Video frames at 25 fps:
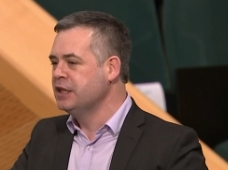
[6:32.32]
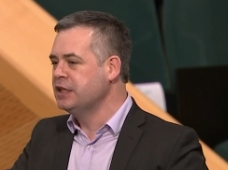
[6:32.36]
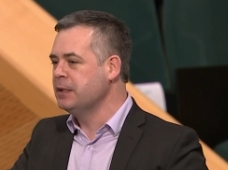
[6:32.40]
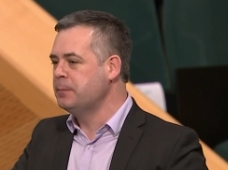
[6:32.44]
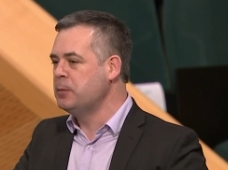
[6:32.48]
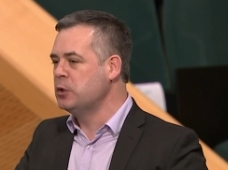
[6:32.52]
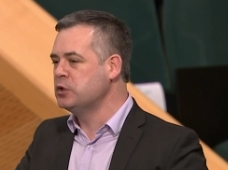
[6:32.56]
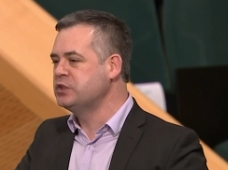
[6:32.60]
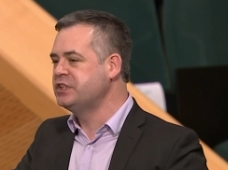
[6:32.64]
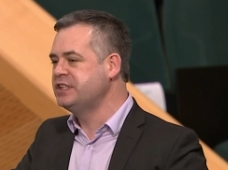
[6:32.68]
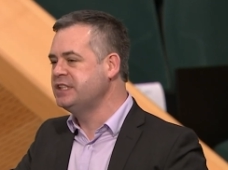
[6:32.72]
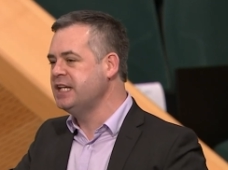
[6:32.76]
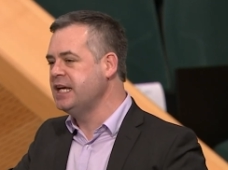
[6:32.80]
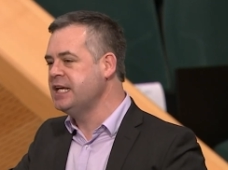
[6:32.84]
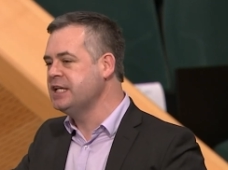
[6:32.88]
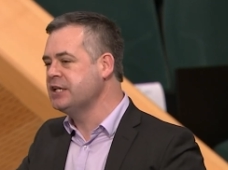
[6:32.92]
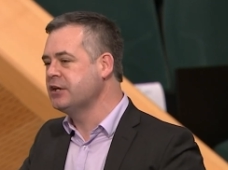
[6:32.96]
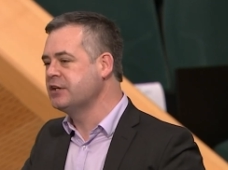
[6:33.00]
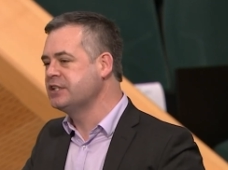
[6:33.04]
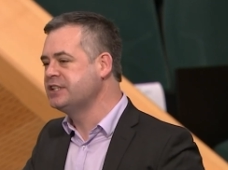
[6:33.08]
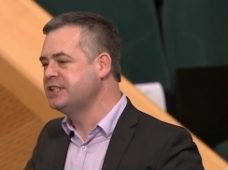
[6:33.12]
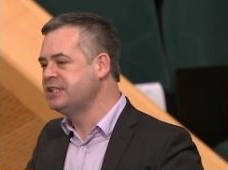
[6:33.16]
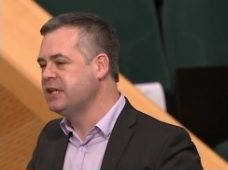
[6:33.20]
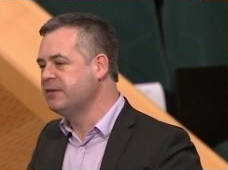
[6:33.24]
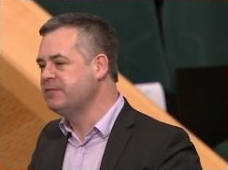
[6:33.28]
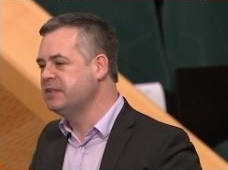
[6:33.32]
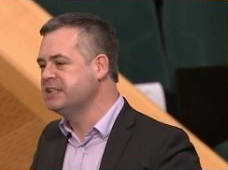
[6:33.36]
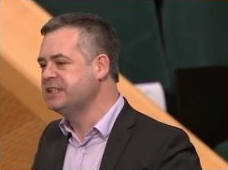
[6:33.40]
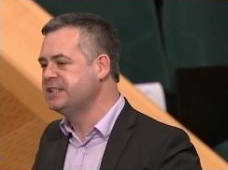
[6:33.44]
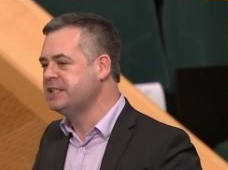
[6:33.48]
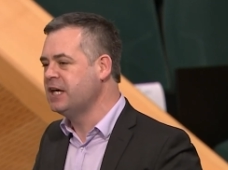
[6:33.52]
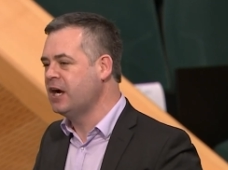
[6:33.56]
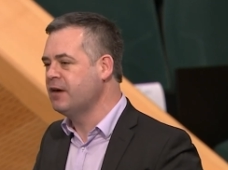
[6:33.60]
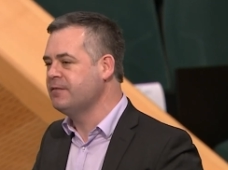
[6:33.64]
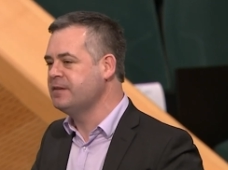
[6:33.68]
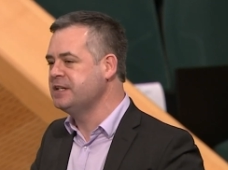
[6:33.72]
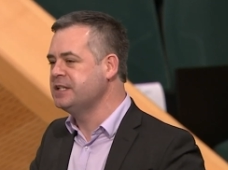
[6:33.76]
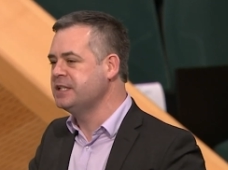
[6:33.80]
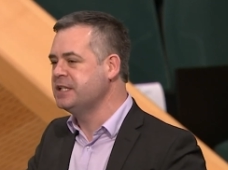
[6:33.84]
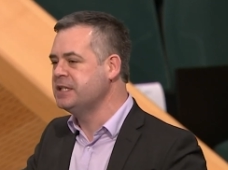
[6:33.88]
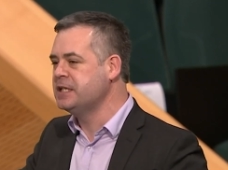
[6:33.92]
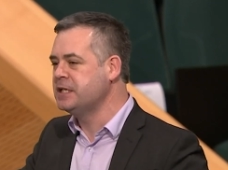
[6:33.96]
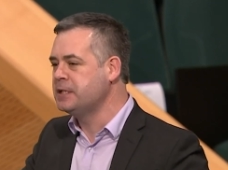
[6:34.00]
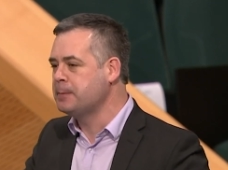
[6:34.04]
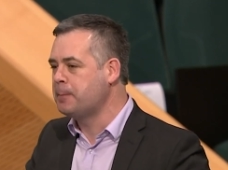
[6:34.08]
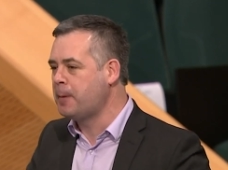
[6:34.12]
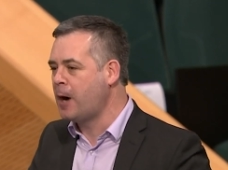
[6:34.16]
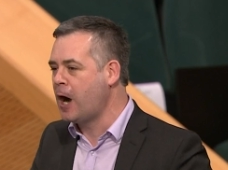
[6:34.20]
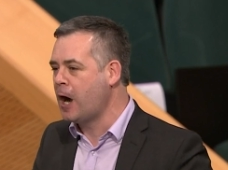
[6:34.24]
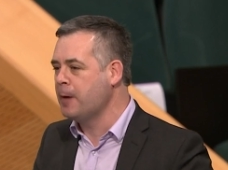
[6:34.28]
The most senior civil servant in the
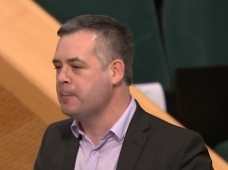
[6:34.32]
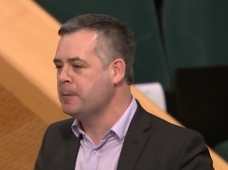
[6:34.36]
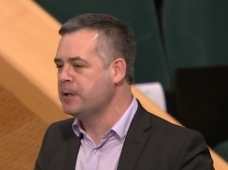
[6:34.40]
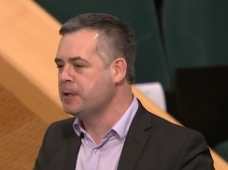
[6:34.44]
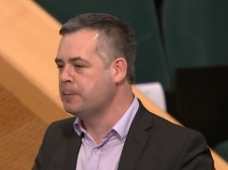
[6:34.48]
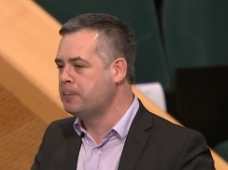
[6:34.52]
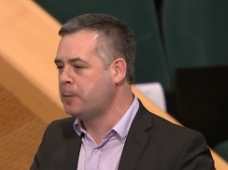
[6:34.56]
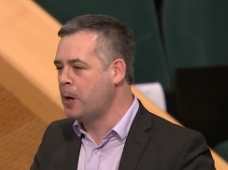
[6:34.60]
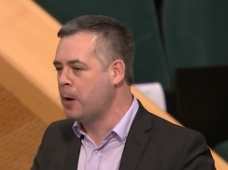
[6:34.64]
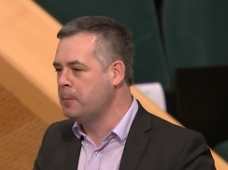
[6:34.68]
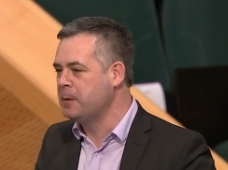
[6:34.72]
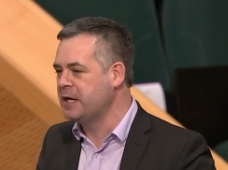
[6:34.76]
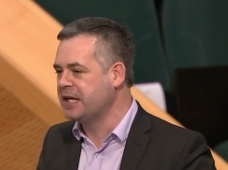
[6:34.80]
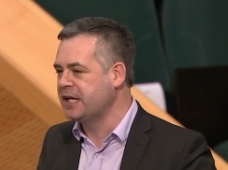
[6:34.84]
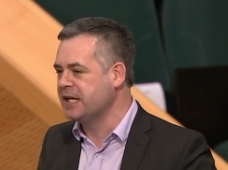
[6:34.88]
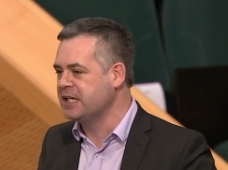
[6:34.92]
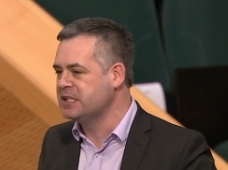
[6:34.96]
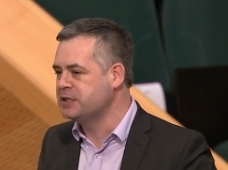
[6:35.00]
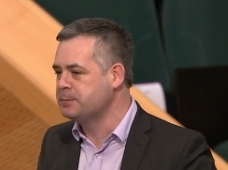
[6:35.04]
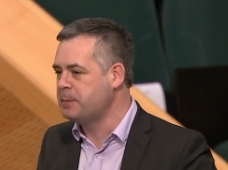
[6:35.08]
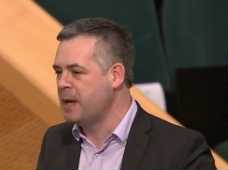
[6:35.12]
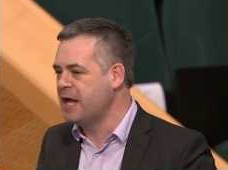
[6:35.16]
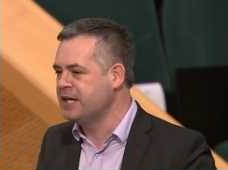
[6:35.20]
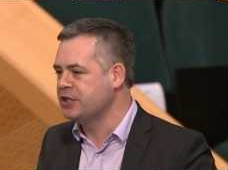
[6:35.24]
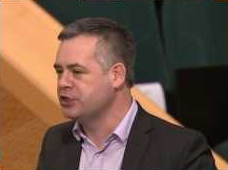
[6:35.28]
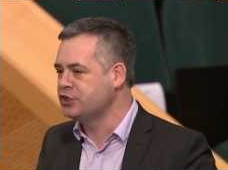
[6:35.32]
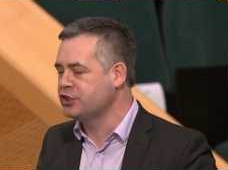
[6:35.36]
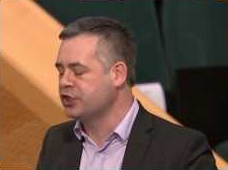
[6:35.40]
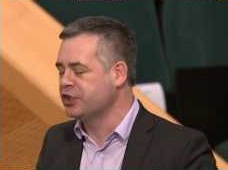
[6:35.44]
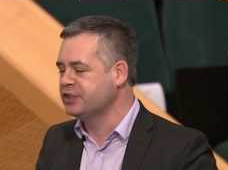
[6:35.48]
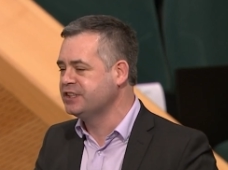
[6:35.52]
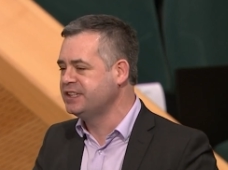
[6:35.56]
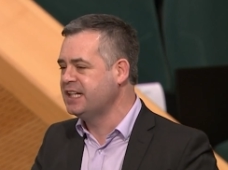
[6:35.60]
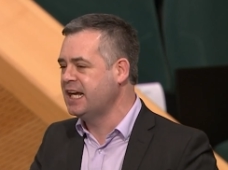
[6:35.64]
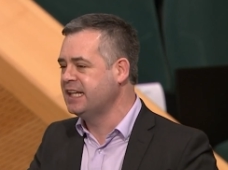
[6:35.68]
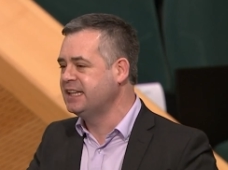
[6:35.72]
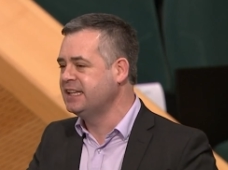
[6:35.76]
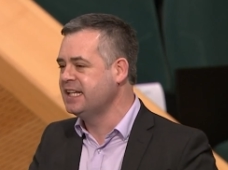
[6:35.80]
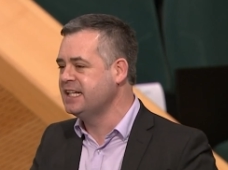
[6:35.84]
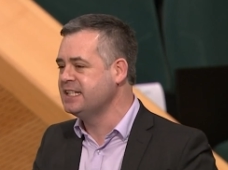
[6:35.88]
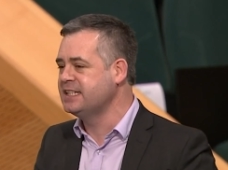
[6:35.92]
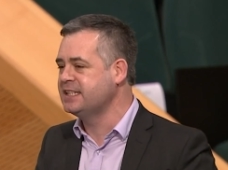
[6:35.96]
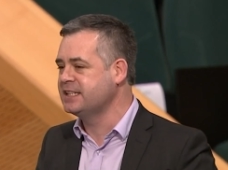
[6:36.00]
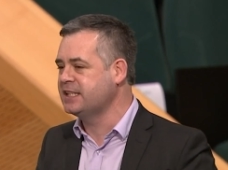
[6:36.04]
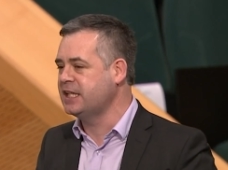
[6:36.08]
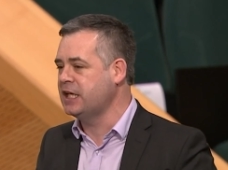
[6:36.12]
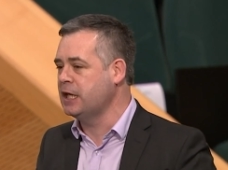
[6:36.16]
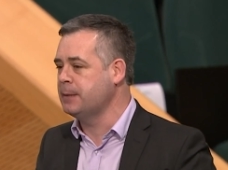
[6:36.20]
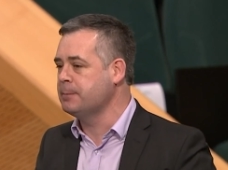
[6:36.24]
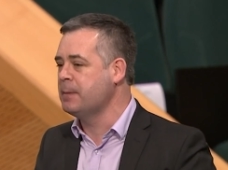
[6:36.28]
Department of Public Expenditure said this
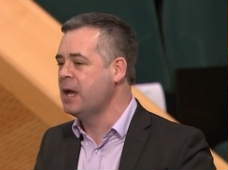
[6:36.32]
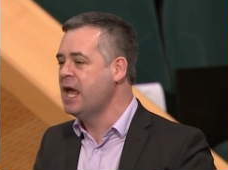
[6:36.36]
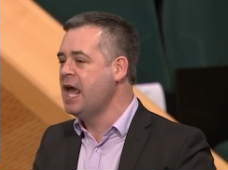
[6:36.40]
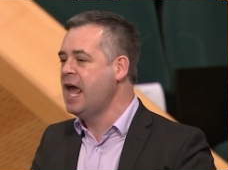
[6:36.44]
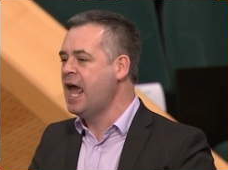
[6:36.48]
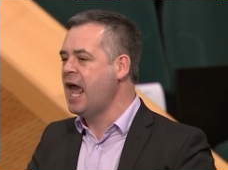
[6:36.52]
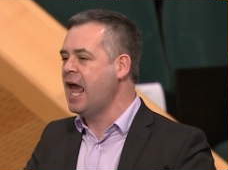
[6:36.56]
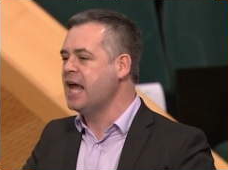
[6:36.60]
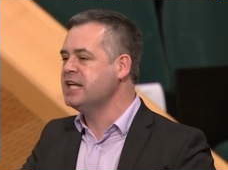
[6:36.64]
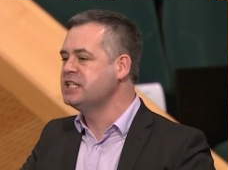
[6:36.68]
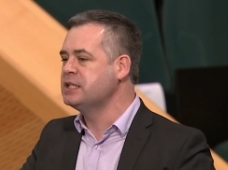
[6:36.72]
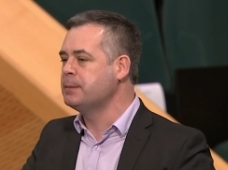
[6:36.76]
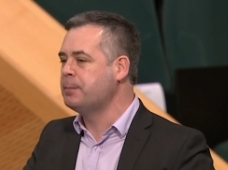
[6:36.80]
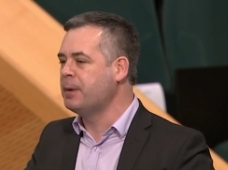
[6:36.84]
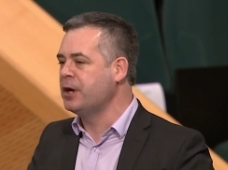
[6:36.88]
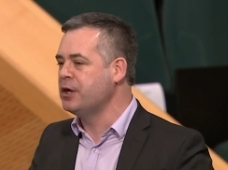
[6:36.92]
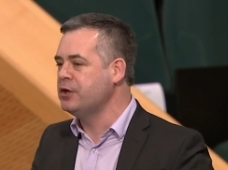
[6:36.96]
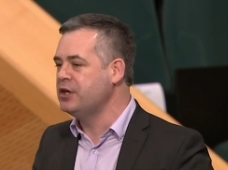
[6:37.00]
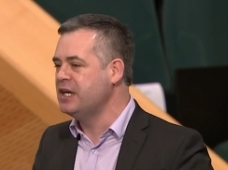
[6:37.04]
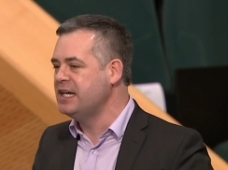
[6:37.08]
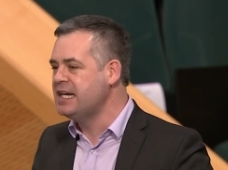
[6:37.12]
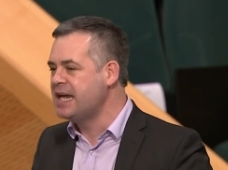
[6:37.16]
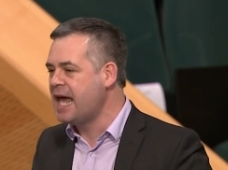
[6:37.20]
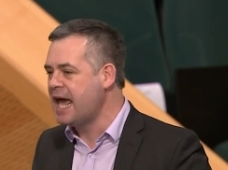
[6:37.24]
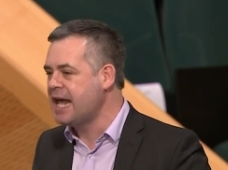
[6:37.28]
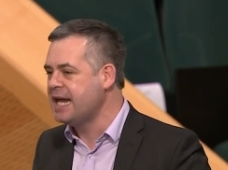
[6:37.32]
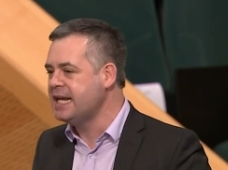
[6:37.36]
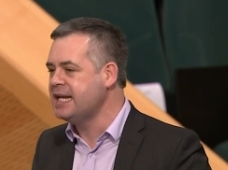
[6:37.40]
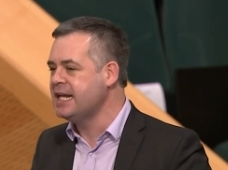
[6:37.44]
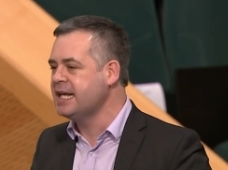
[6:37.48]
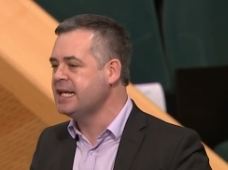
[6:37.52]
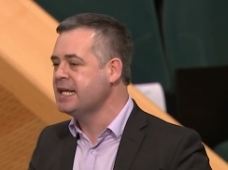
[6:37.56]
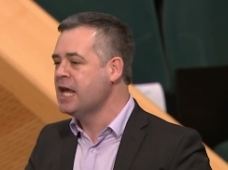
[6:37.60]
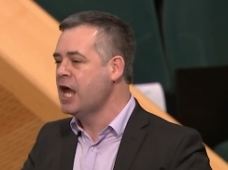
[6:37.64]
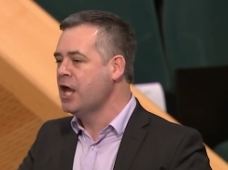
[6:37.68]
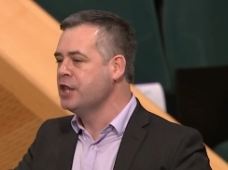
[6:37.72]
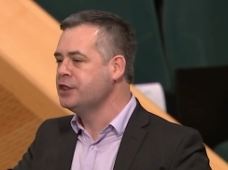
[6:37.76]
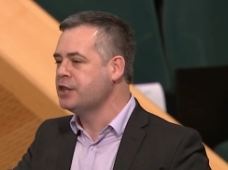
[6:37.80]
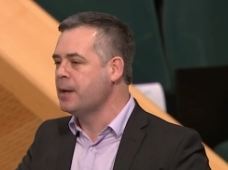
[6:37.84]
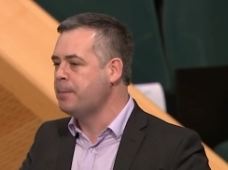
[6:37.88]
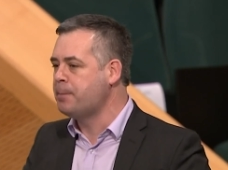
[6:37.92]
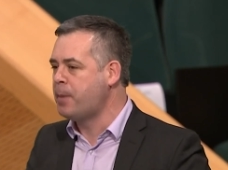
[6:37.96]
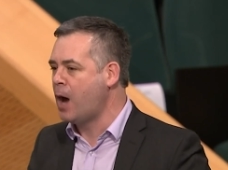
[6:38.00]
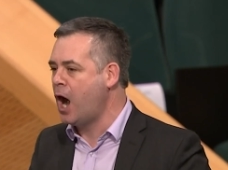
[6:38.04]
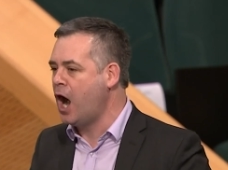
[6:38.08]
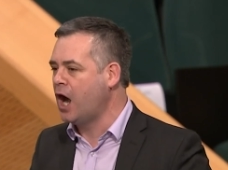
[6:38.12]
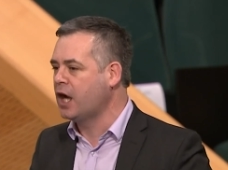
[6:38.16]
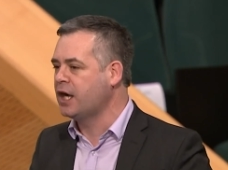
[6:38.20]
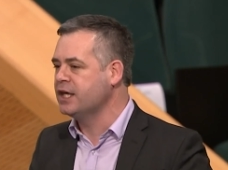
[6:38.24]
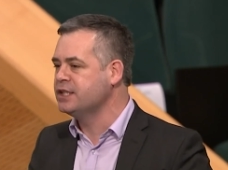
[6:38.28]
scheme is about lining the
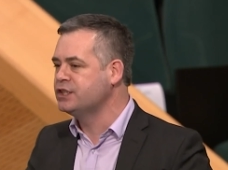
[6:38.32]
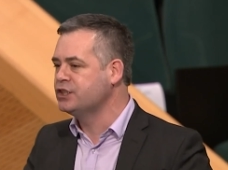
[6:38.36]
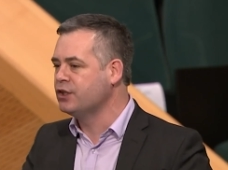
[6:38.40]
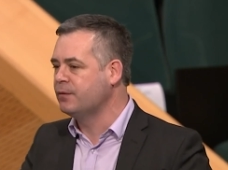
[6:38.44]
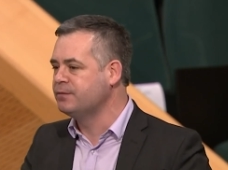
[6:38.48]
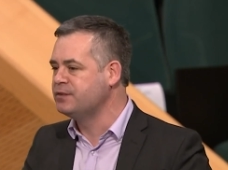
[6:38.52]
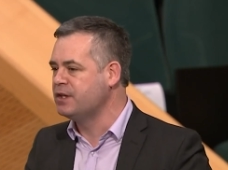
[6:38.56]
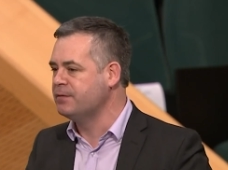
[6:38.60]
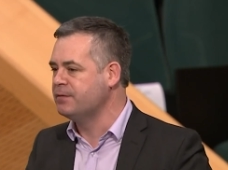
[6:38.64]
pockets of